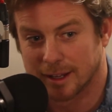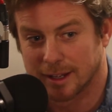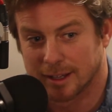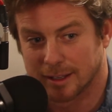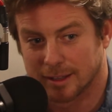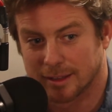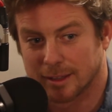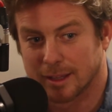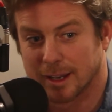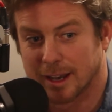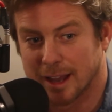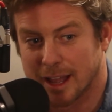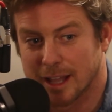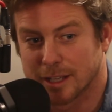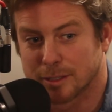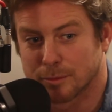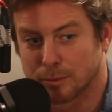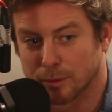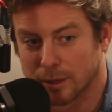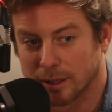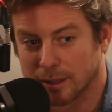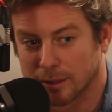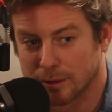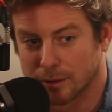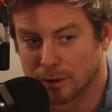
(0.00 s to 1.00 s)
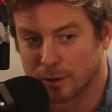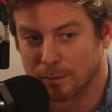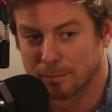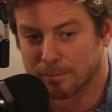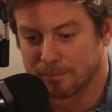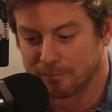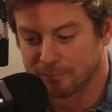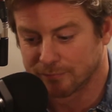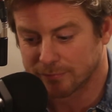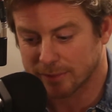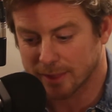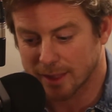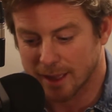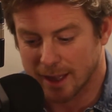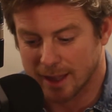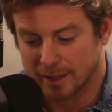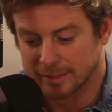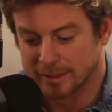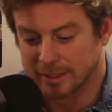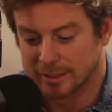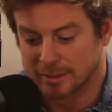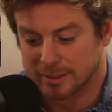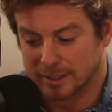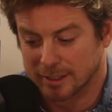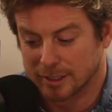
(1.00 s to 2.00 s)
in the last World Cup.
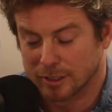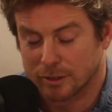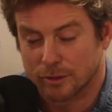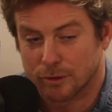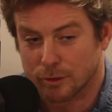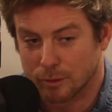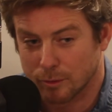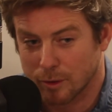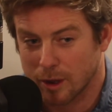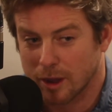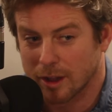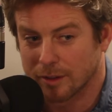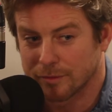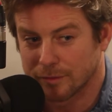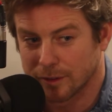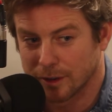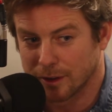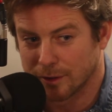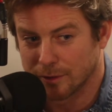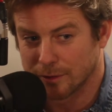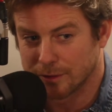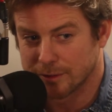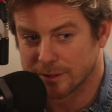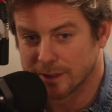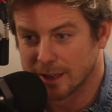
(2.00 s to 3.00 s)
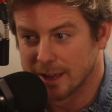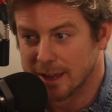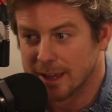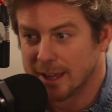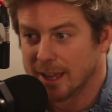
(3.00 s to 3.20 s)
And they did it through offloads.